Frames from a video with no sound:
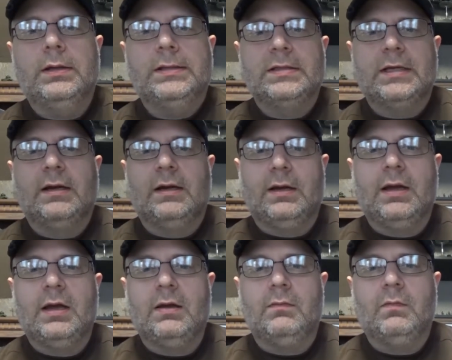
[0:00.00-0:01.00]
Second
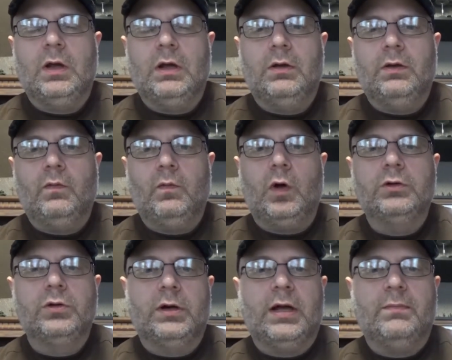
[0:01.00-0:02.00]
game,
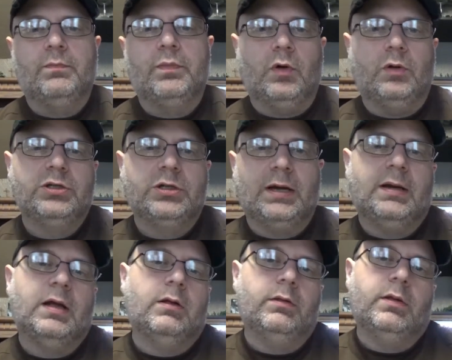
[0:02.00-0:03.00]
Walter and I both shot
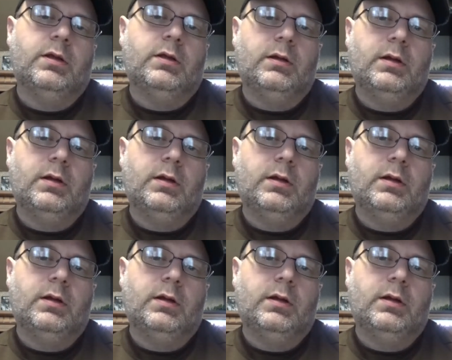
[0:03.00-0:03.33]
down